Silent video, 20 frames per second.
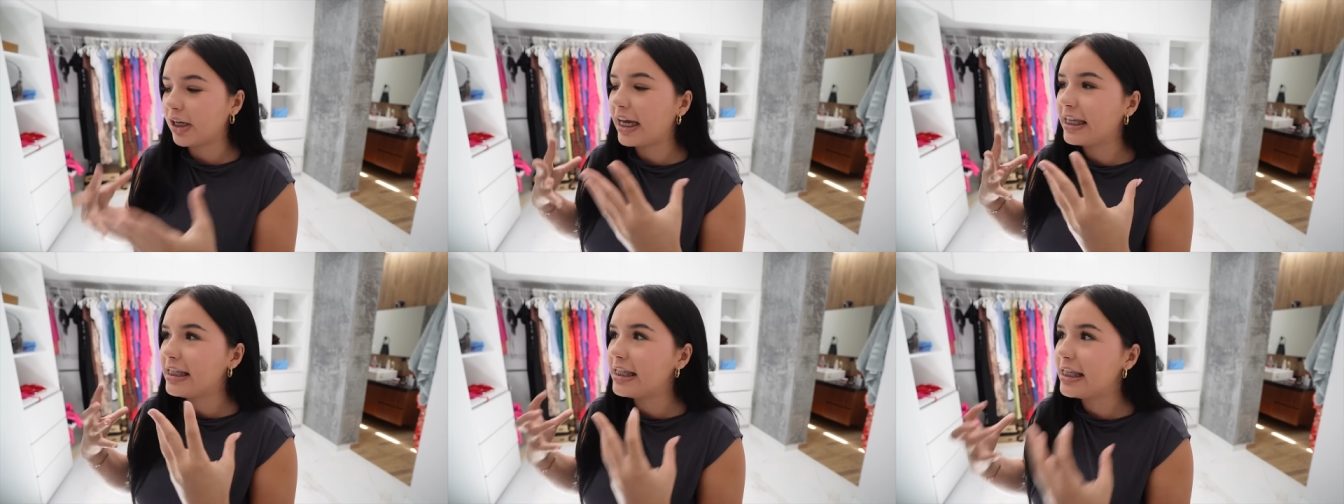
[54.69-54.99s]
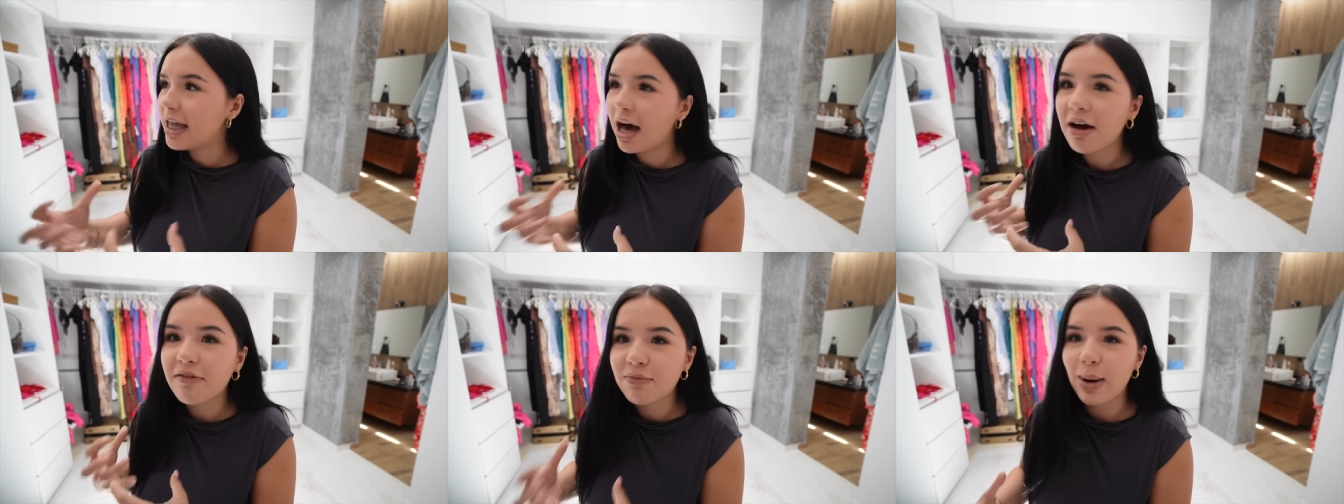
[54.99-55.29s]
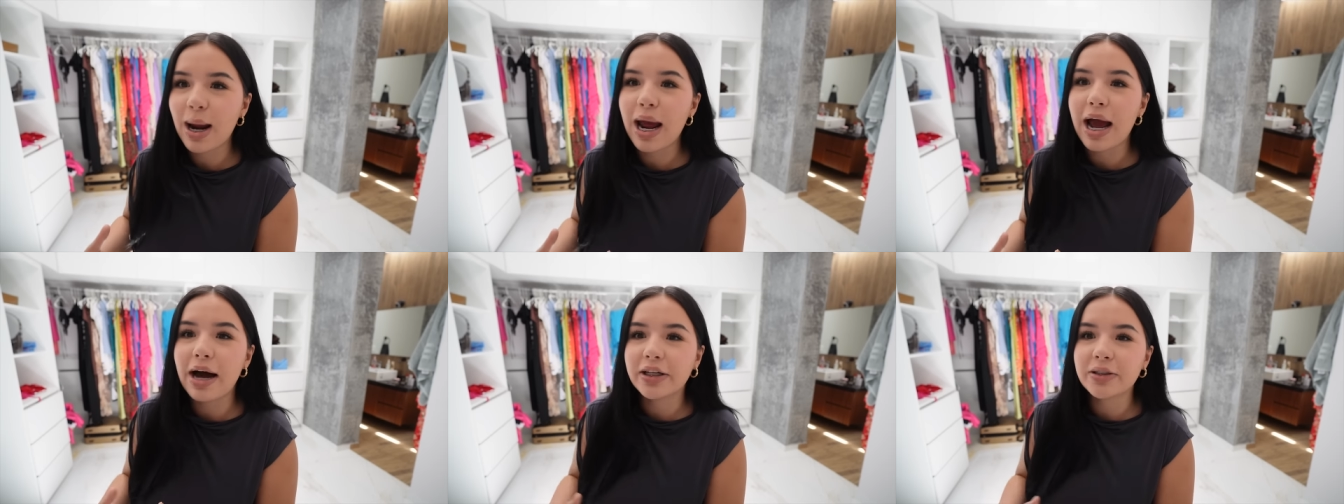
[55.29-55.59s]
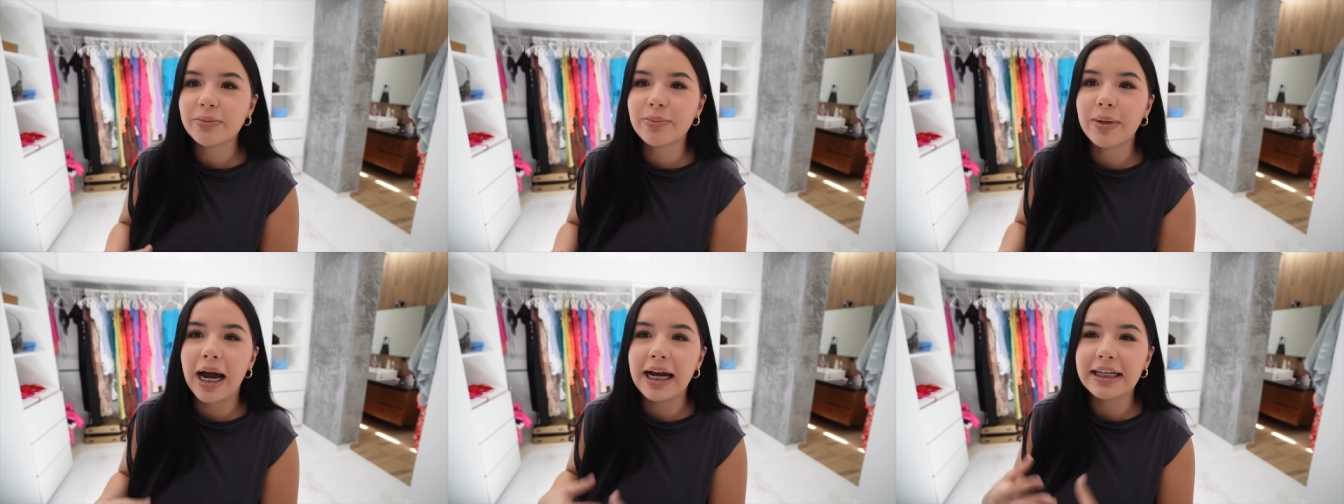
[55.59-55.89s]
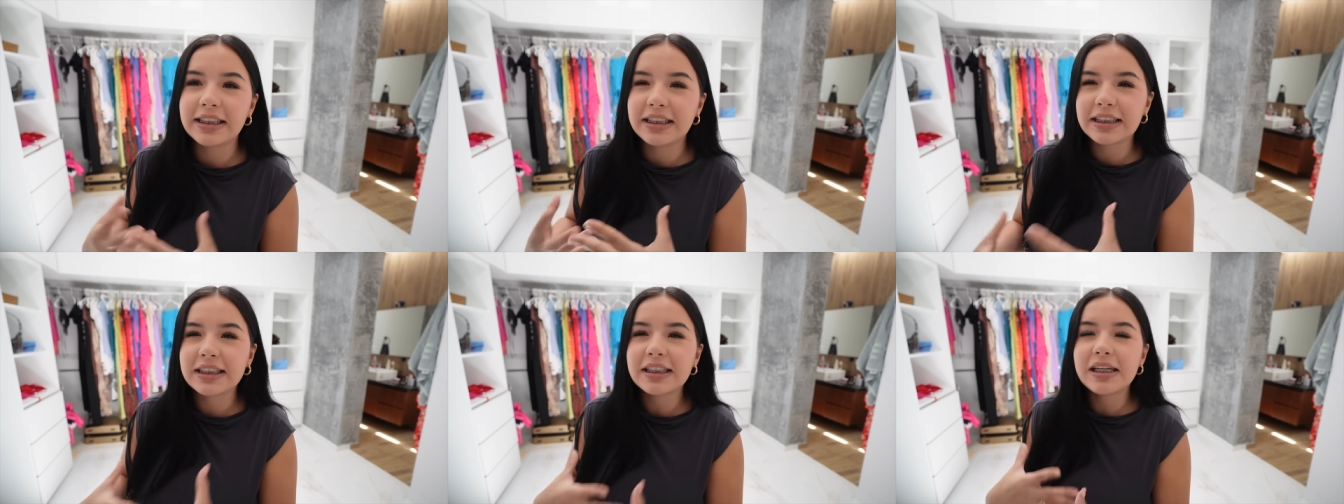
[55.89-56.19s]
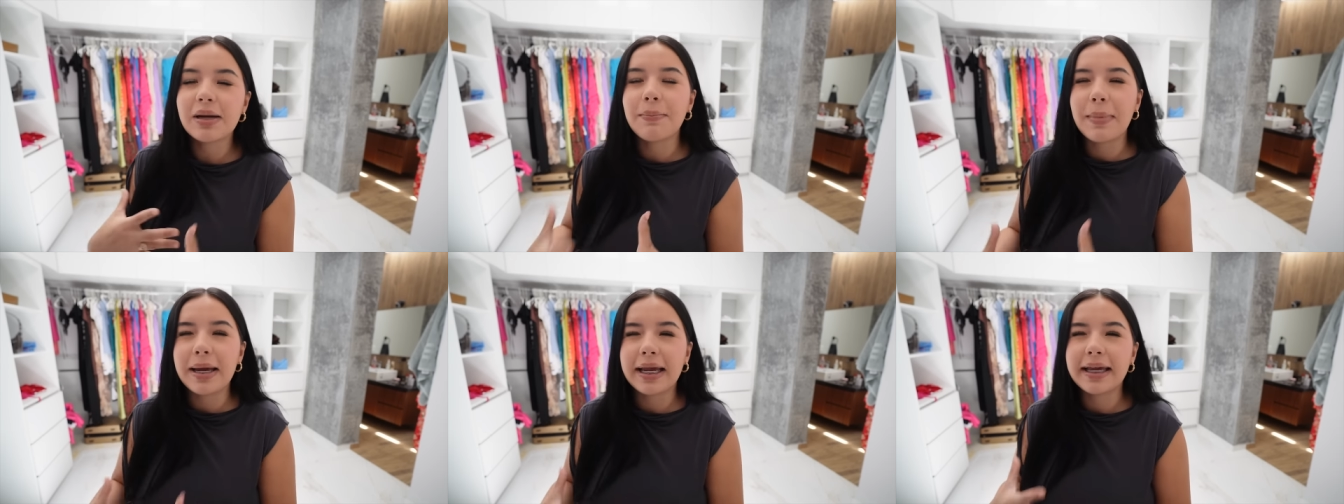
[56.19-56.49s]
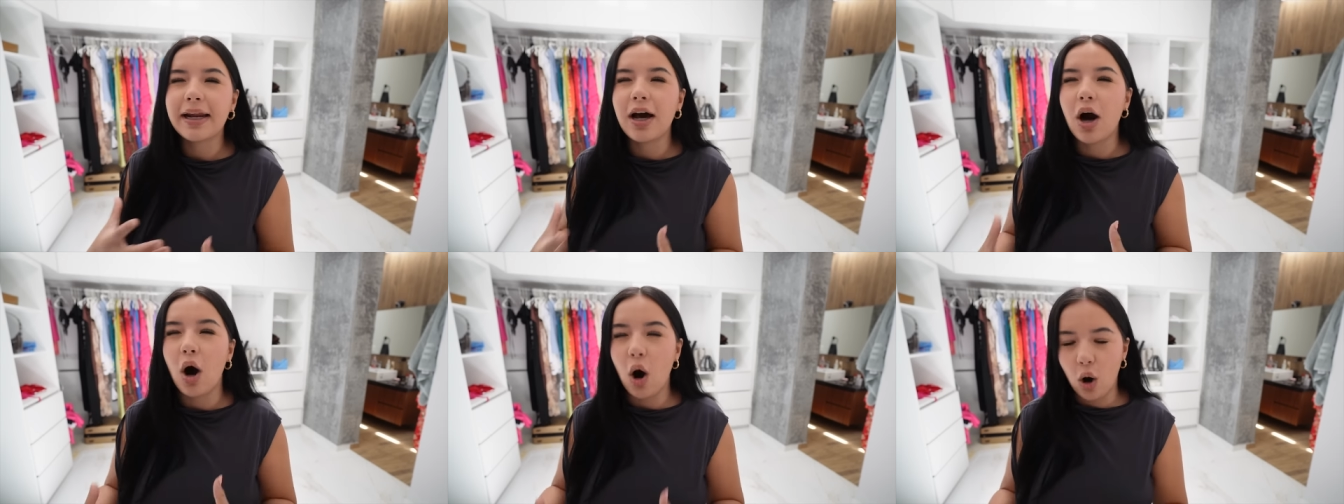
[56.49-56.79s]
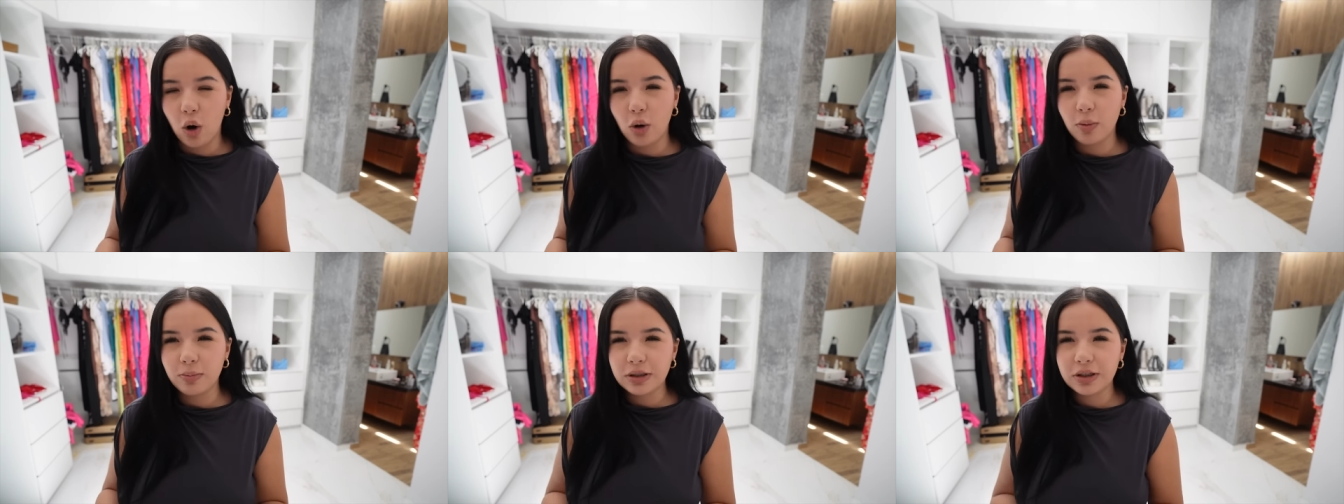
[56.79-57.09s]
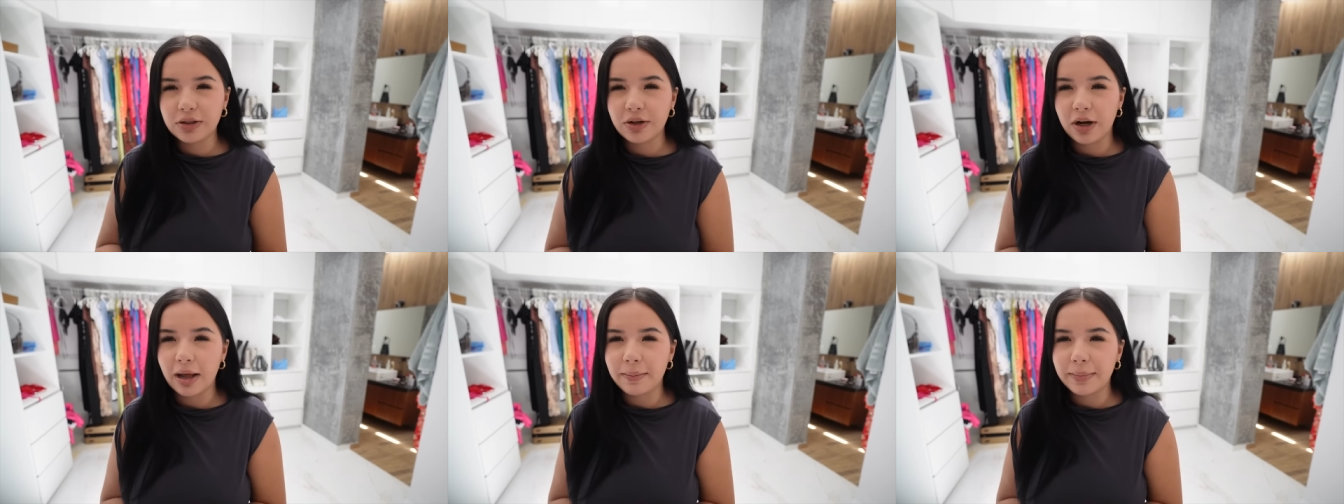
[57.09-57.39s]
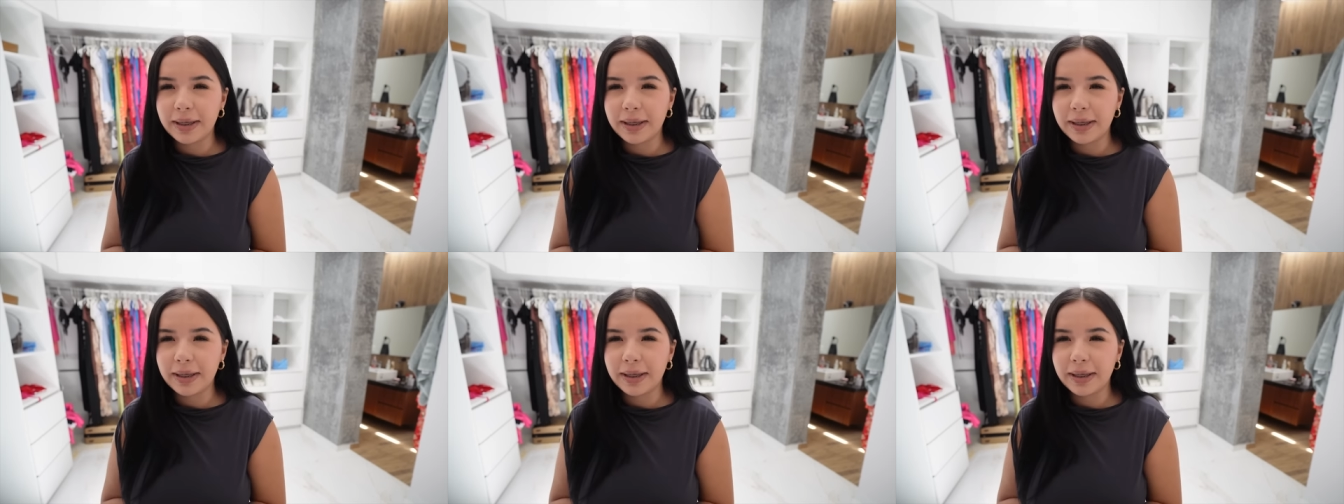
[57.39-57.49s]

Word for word: I love my house, but I just need to make it a home. You know what I